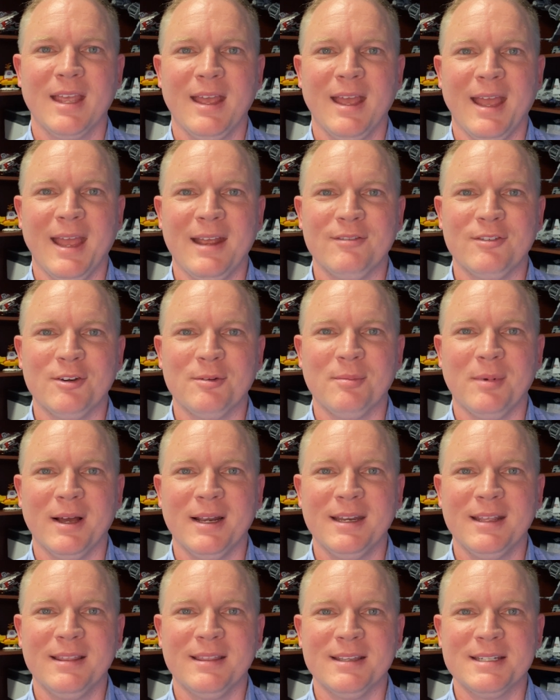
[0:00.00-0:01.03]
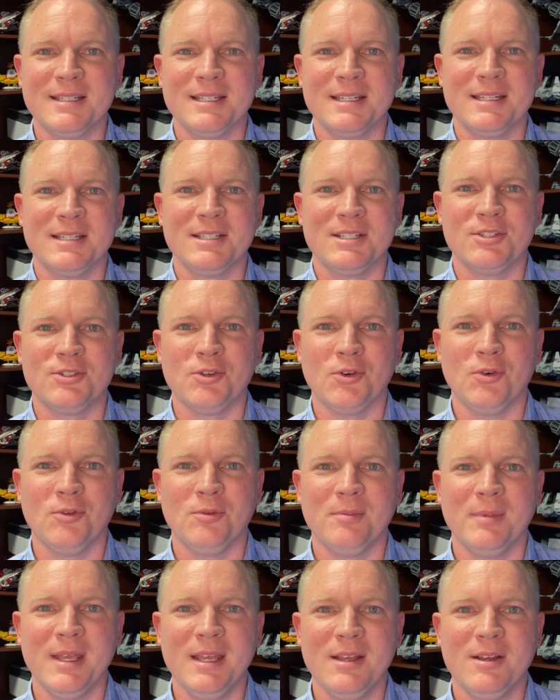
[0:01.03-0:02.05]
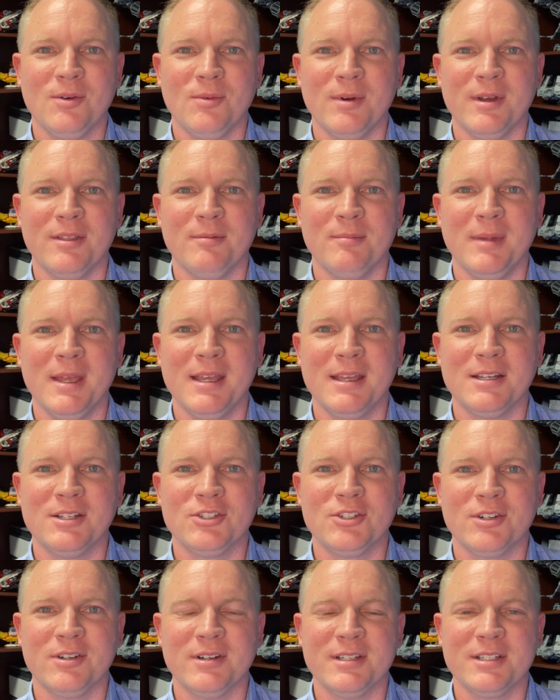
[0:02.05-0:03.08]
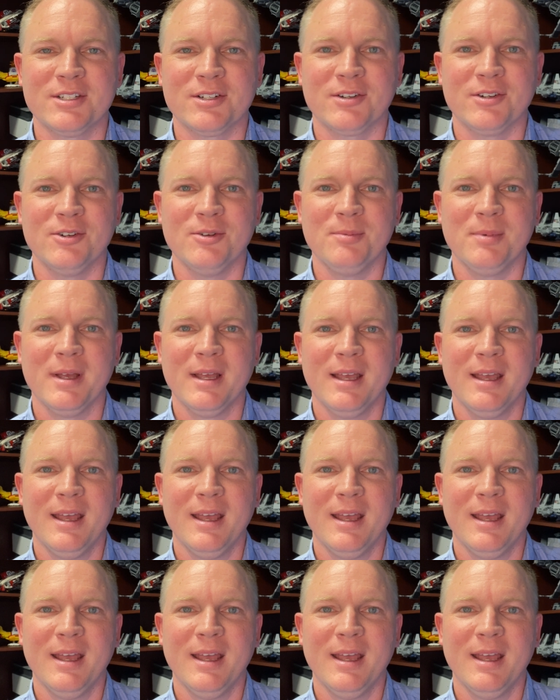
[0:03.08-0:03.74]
Hey everybody, this is Joel Meek with Meek Insurance Group,